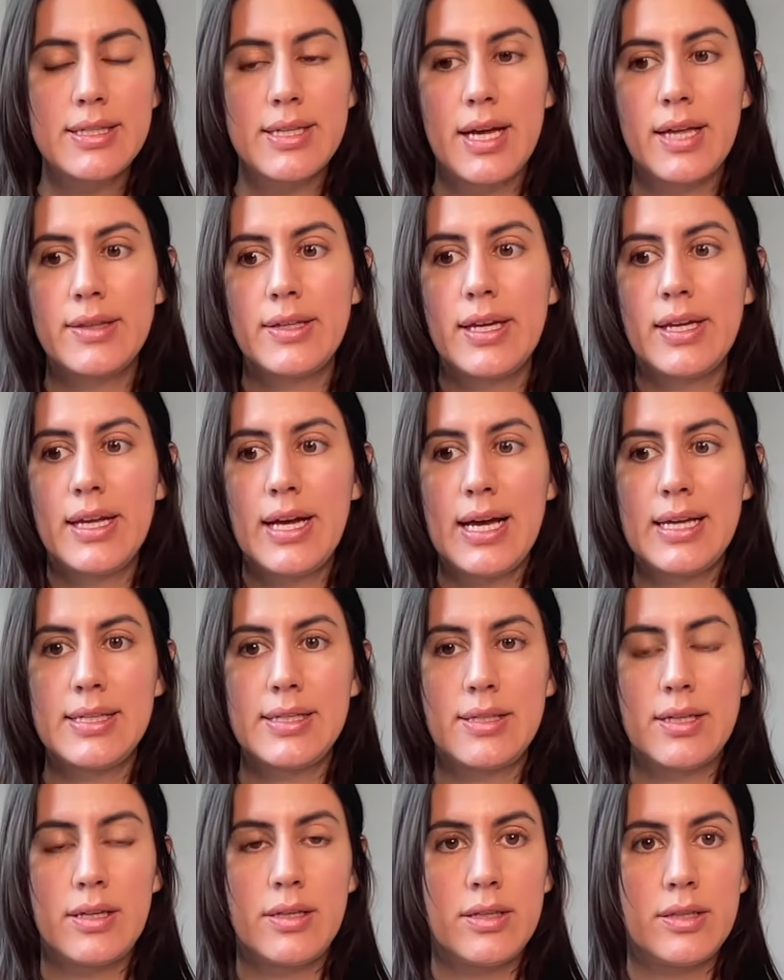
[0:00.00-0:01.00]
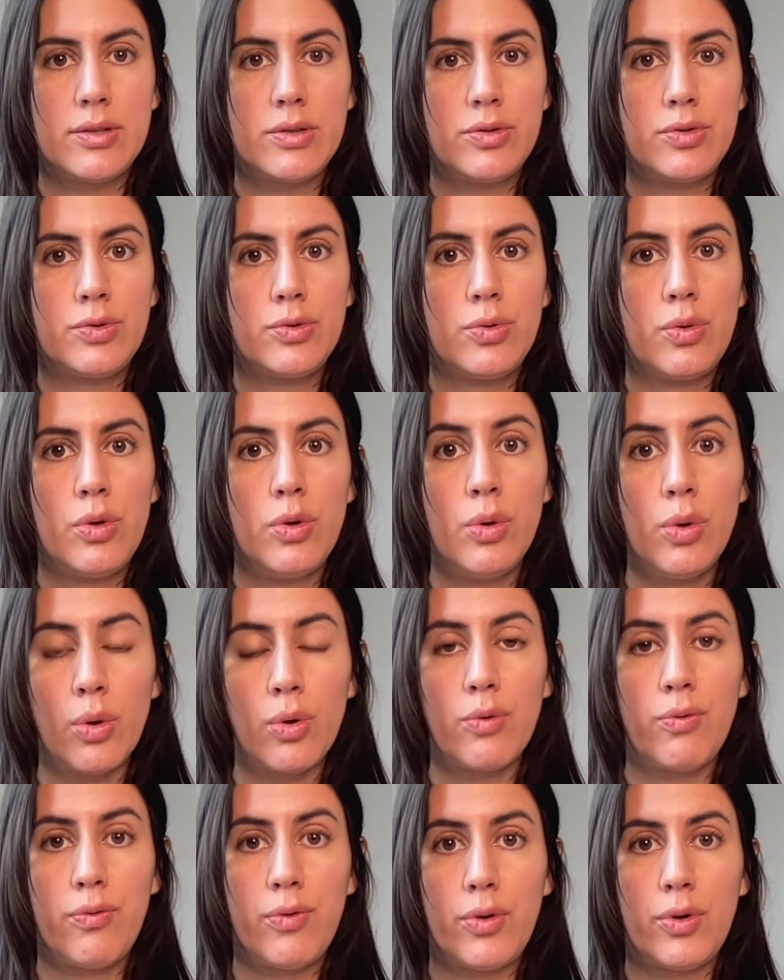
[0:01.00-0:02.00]
and then I started to look
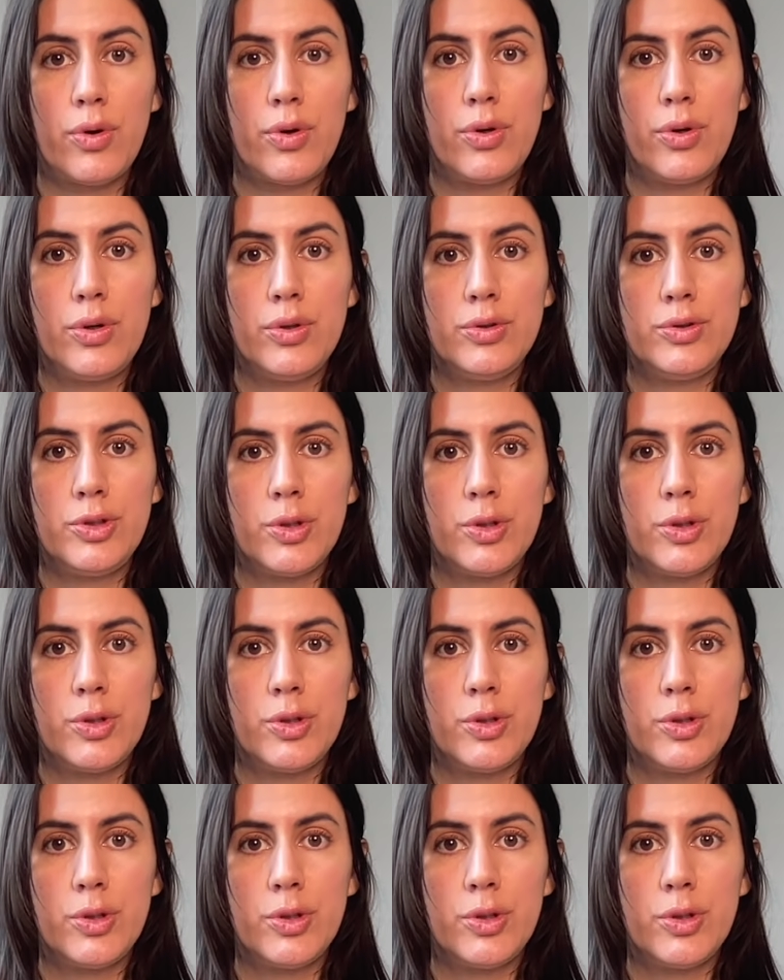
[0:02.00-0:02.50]
for Joe